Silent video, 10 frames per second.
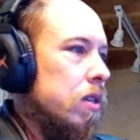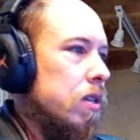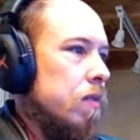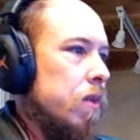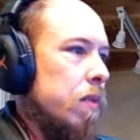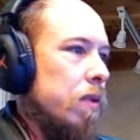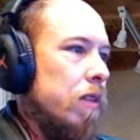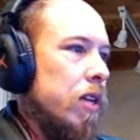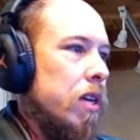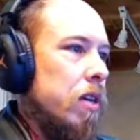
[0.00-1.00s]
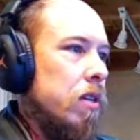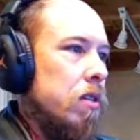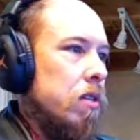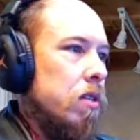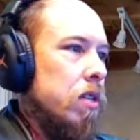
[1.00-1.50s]
Maybe over here.
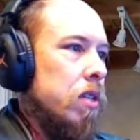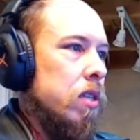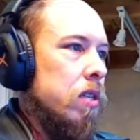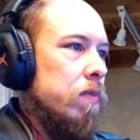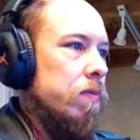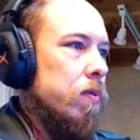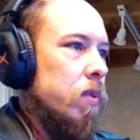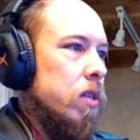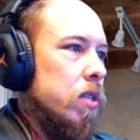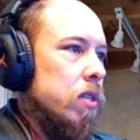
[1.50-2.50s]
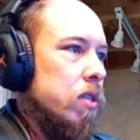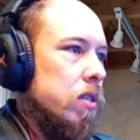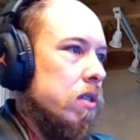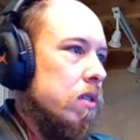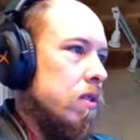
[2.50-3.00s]
And then the forest
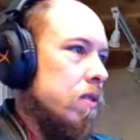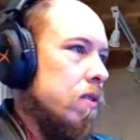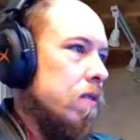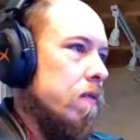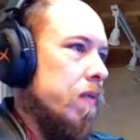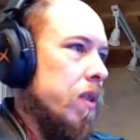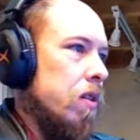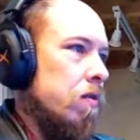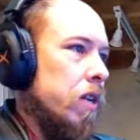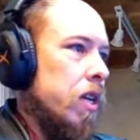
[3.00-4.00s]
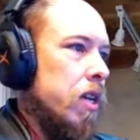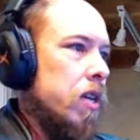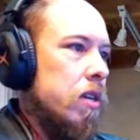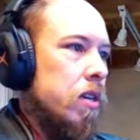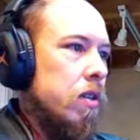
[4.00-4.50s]
over
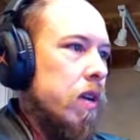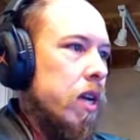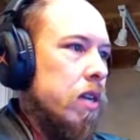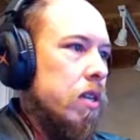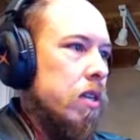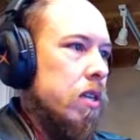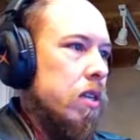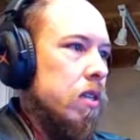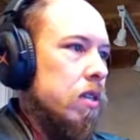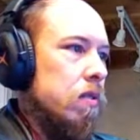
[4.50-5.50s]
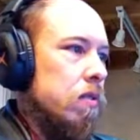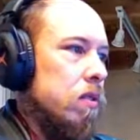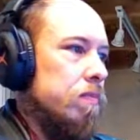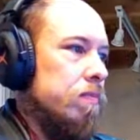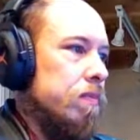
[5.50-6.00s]
here. Great. And, oh,
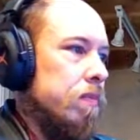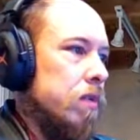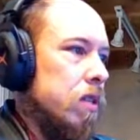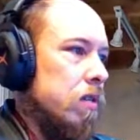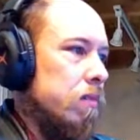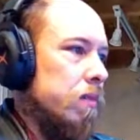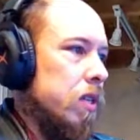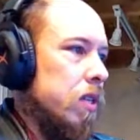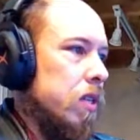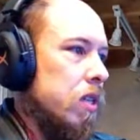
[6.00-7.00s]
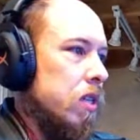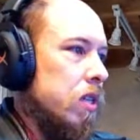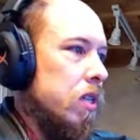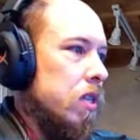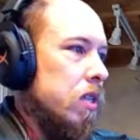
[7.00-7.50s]
no.
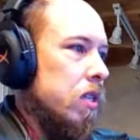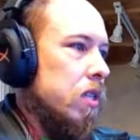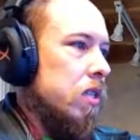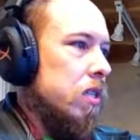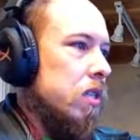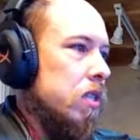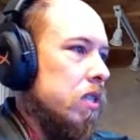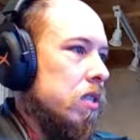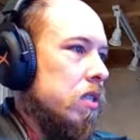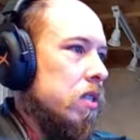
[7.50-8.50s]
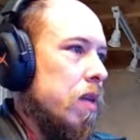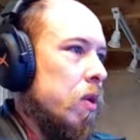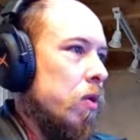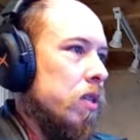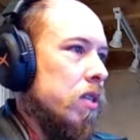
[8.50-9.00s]
This
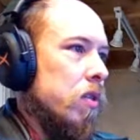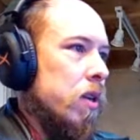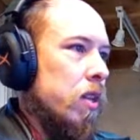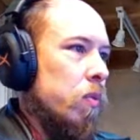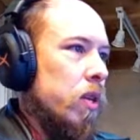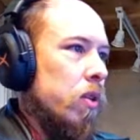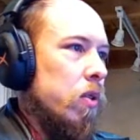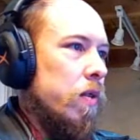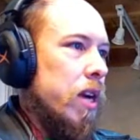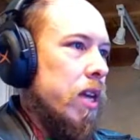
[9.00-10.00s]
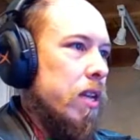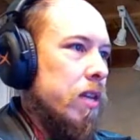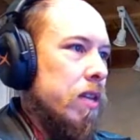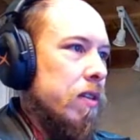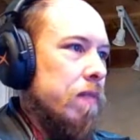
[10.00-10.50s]
demo is going out the window already.
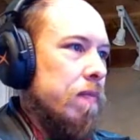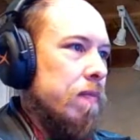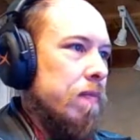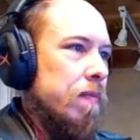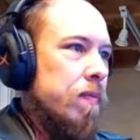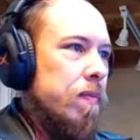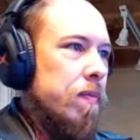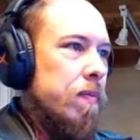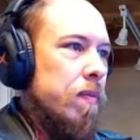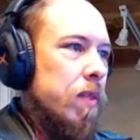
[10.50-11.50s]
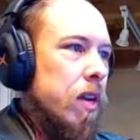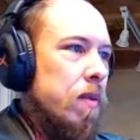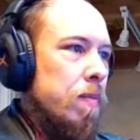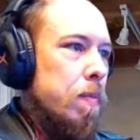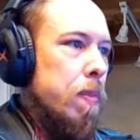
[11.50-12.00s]

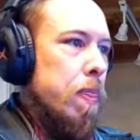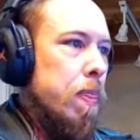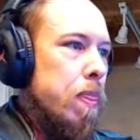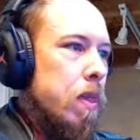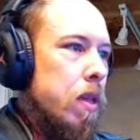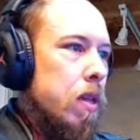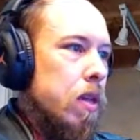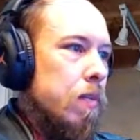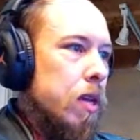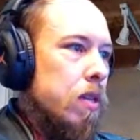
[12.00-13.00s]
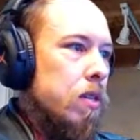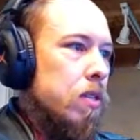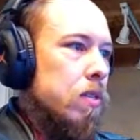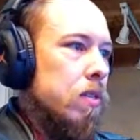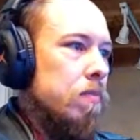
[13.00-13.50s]
There. Come on.
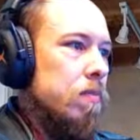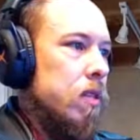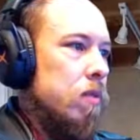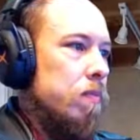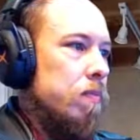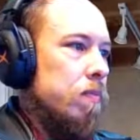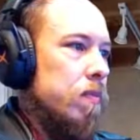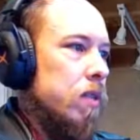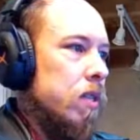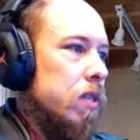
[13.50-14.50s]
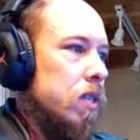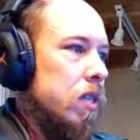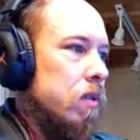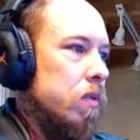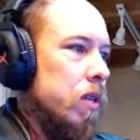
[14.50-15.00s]
No, that's not
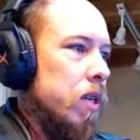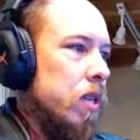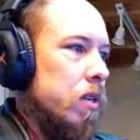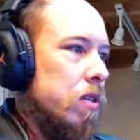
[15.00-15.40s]
going to work either.